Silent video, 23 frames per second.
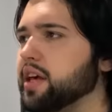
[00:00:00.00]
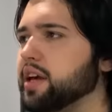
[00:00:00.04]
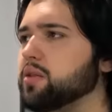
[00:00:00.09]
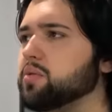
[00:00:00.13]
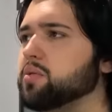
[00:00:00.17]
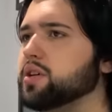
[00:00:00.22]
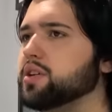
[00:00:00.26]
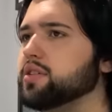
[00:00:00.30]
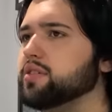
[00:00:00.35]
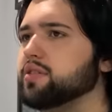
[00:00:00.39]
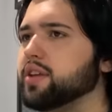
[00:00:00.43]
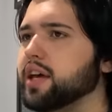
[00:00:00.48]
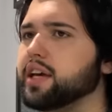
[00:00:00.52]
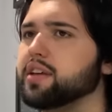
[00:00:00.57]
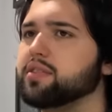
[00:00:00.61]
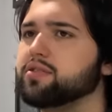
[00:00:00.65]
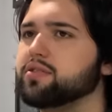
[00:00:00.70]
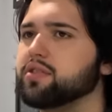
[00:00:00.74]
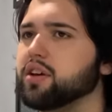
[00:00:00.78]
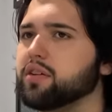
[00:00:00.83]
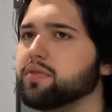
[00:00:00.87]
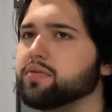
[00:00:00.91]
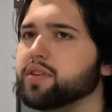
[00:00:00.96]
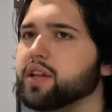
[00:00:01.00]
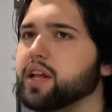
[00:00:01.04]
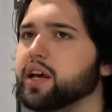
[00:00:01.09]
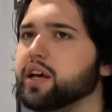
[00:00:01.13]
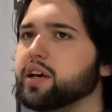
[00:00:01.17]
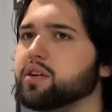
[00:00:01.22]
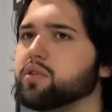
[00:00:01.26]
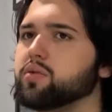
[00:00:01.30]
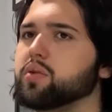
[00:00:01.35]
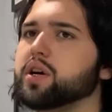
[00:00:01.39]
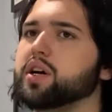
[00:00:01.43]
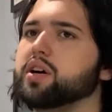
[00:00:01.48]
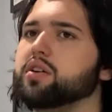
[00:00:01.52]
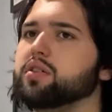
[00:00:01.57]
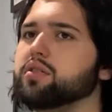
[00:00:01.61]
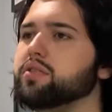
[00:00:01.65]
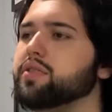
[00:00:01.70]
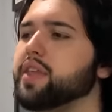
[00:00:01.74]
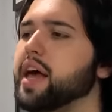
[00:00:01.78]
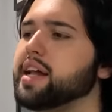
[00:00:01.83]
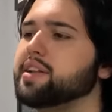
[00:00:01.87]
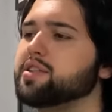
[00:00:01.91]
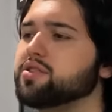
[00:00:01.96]
they would say stuff like, well,
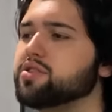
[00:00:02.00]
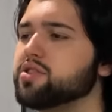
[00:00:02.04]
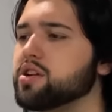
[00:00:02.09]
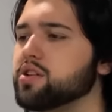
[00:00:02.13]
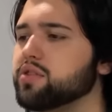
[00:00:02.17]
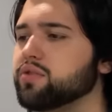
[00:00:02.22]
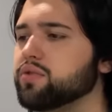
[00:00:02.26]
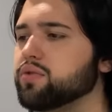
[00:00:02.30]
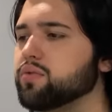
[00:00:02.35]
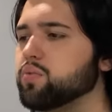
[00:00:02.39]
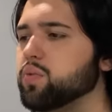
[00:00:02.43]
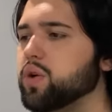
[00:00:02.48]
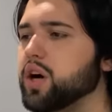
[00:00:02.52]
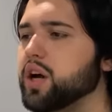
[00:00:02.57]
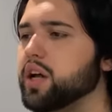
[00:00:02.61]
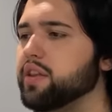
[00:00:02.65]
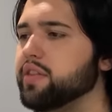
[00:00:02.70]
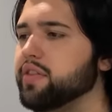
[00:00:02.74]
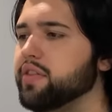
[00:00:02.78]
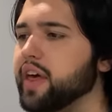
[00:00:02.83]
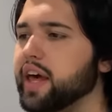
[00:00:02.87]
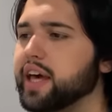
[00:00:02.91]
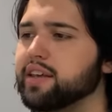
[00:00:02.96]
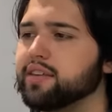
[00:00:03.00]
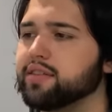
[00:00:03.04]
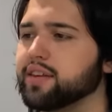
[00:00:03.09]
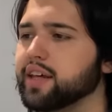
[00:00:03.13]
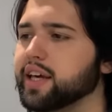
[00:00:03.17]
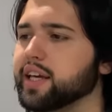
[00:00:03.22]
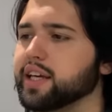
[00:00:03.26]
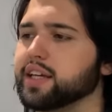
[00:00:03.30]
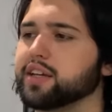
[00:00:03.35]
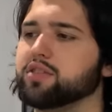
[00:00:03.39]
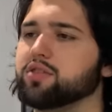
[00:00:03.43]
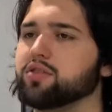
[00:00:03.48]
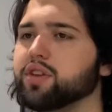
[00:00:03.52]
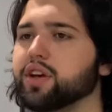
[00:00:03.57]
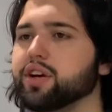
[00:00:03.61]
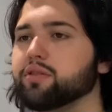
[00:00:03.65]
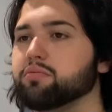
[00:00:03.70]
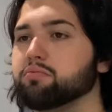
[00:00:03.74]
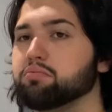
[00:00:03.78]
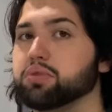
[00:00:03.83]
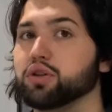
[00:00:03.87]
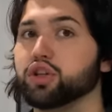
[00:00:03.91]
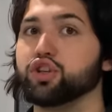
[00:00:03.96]
that's just what they think because
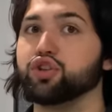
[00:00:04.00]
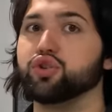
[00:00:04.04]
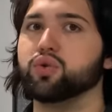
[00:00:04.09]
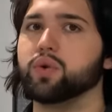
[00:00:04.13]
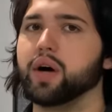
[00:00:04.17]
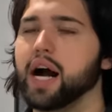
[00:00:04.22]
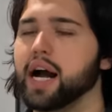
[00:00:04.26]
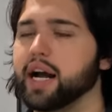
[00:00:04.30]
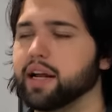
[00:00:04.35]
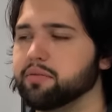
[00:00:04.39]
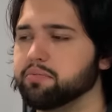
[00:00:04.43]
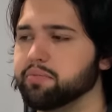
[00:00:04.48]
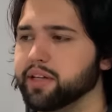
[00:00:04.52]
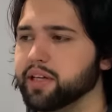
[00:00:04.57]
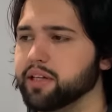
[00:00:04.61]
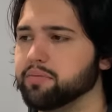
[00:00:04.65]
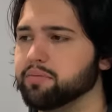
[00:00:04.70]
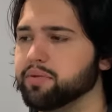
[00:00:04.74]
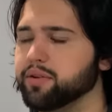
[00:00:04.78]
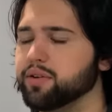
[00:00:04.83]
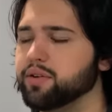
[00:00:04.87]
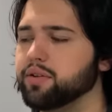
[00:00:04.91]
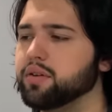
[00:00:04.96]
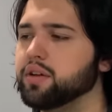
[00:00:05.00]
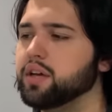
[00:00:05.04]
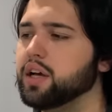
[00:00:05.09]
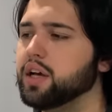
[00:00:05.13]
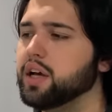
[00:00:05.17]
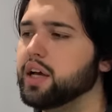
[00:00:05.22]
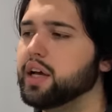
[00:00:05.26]
they're blue-eyed people.